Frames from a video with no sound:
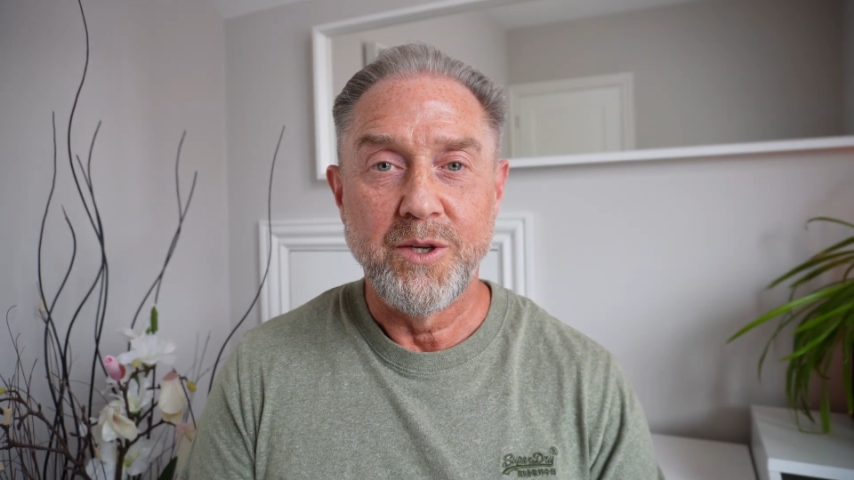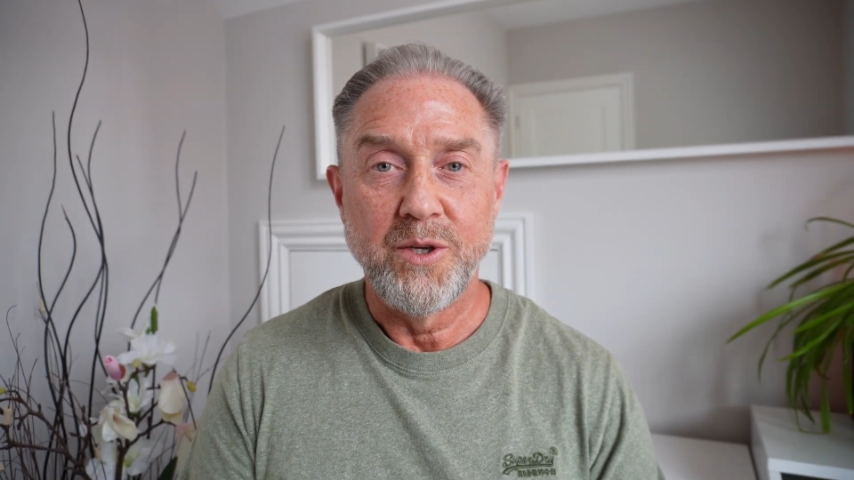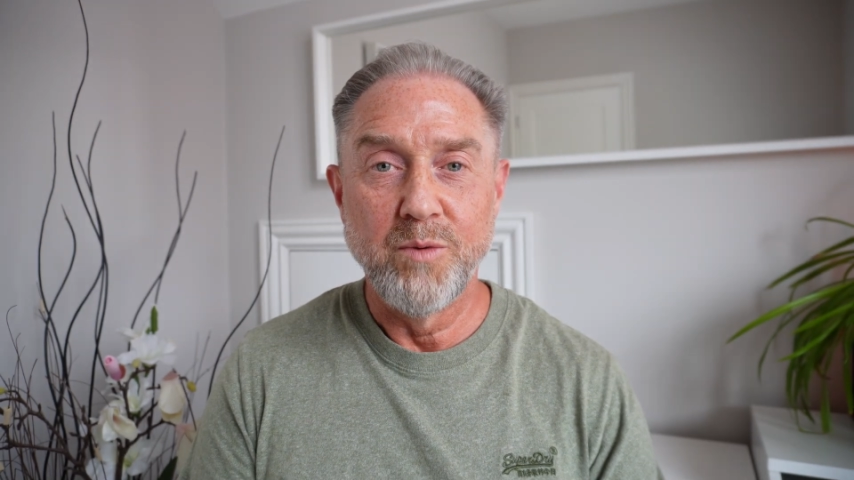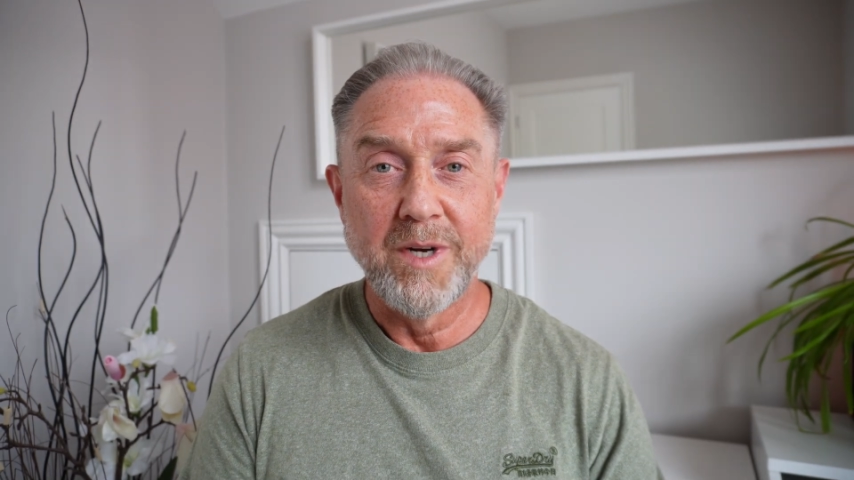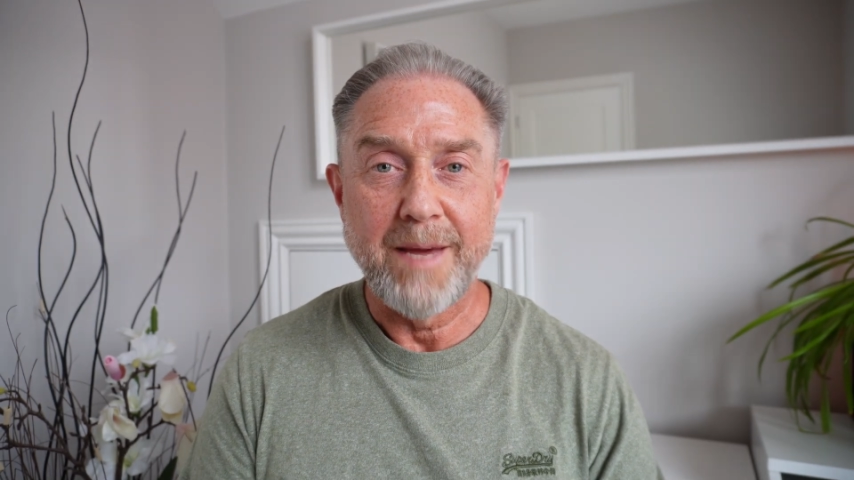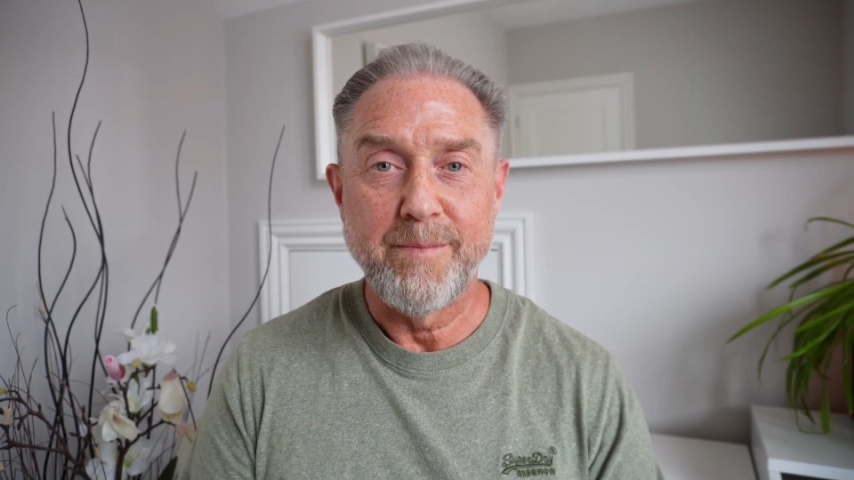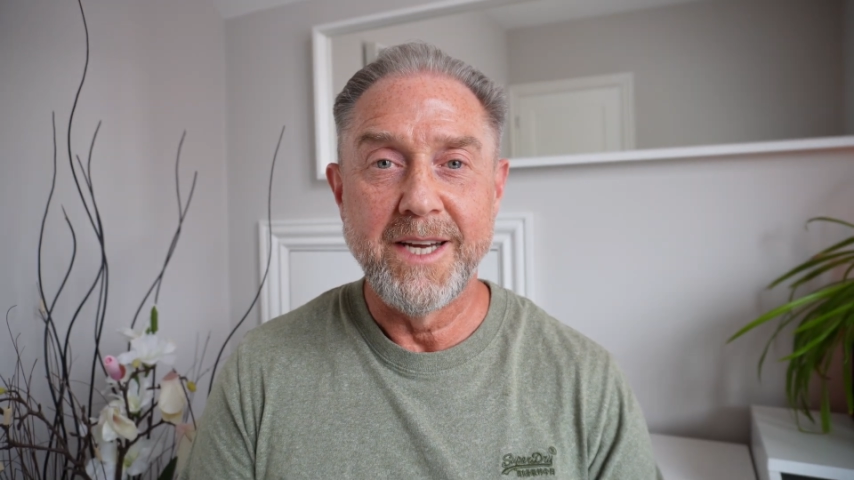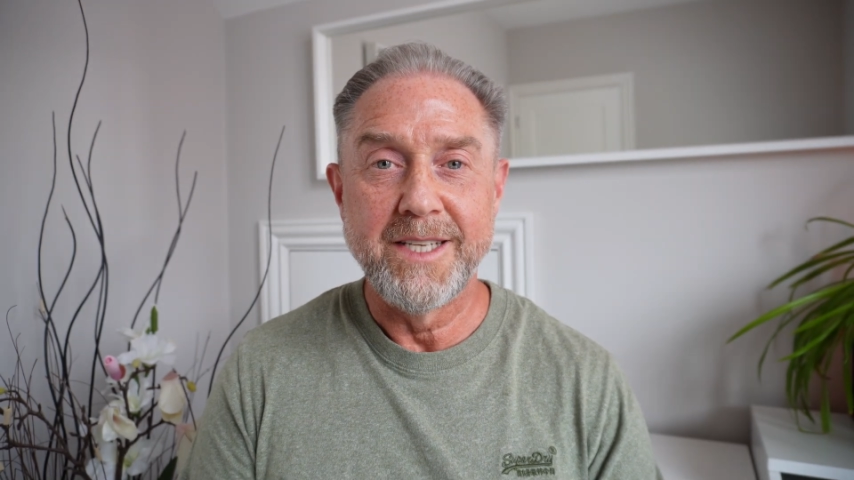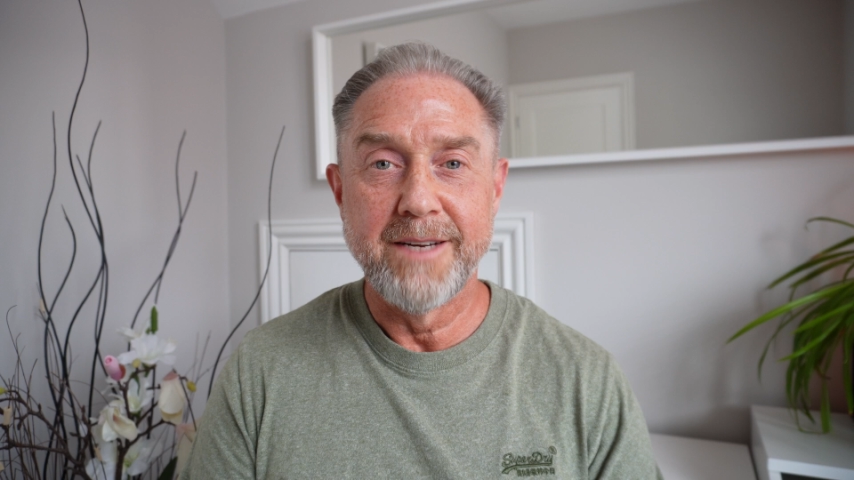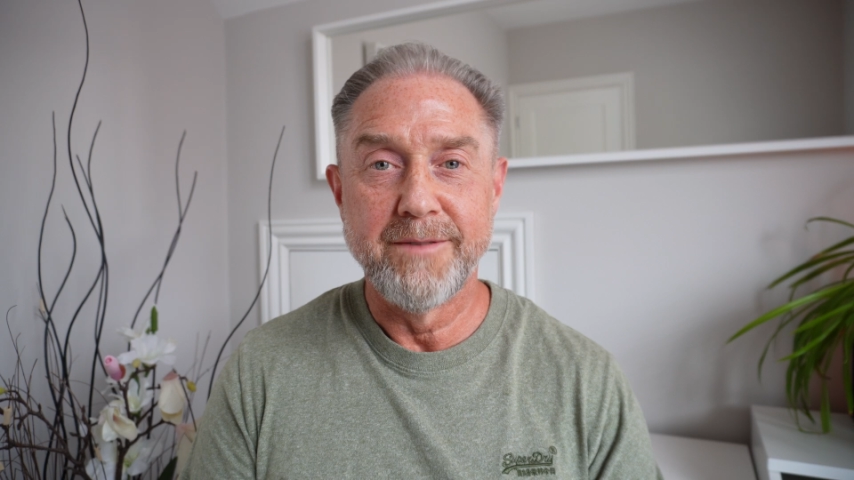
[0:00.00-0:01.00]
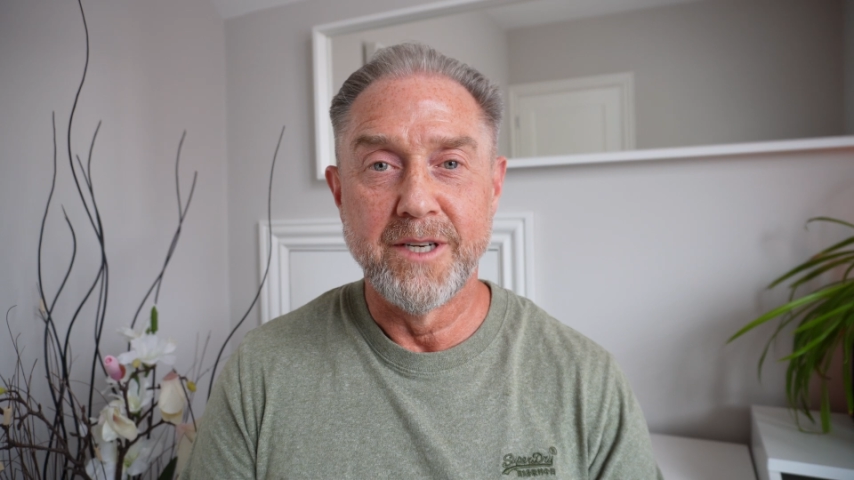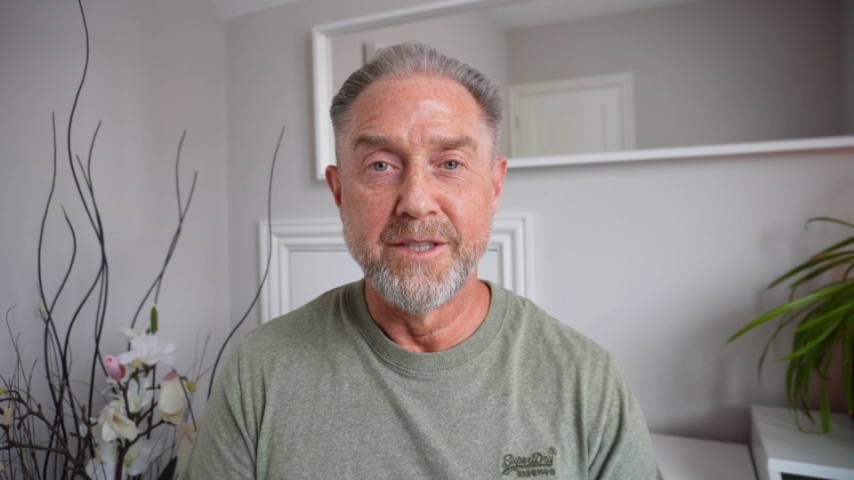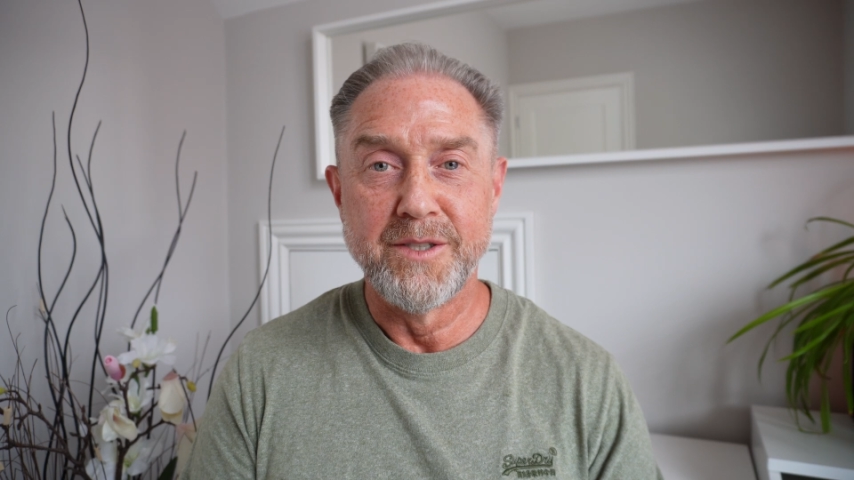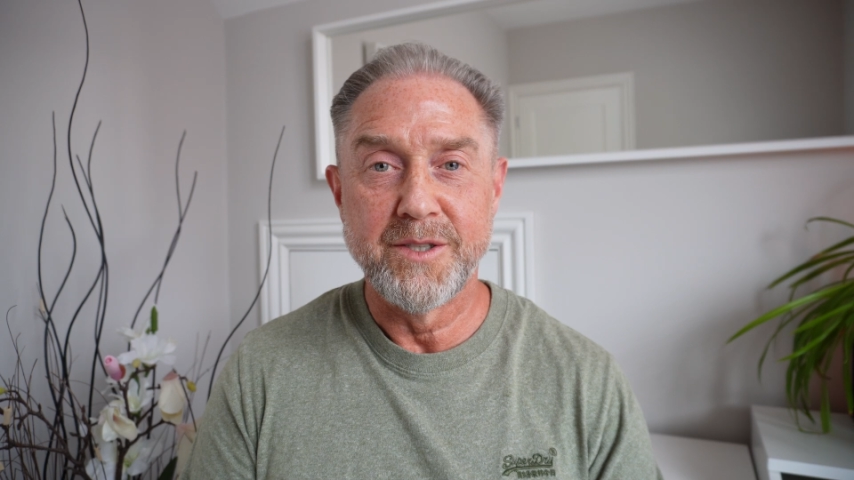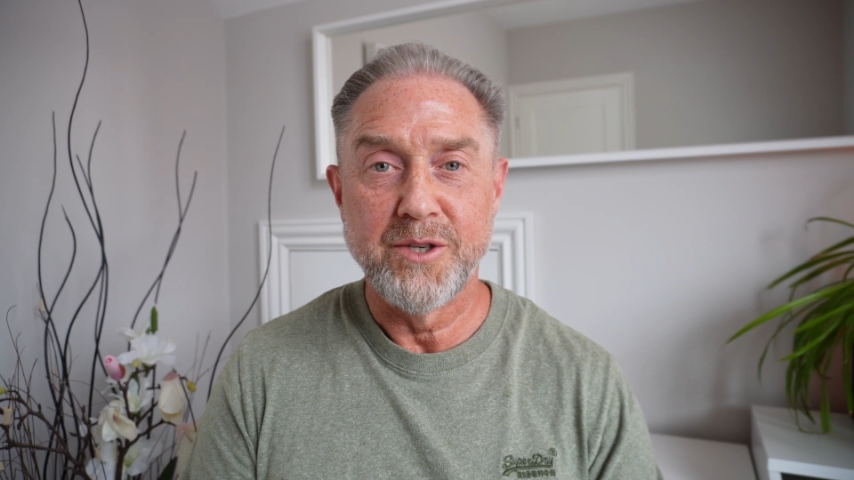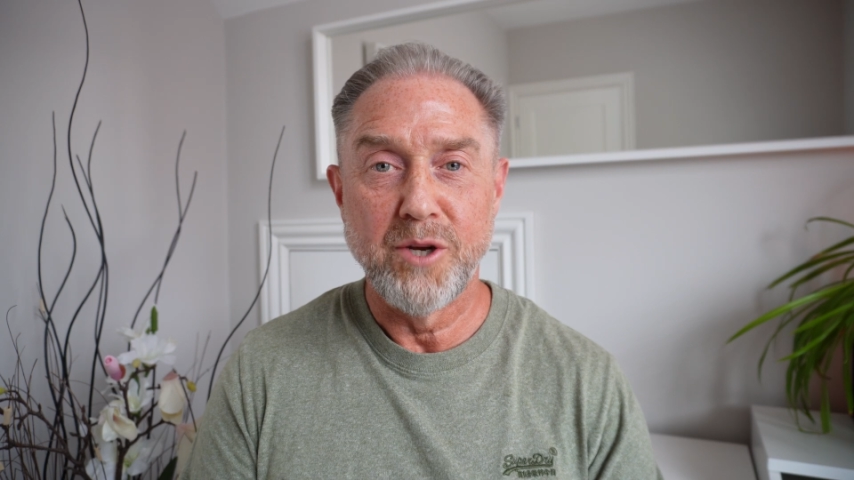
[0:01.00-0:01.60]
You will get paid dividends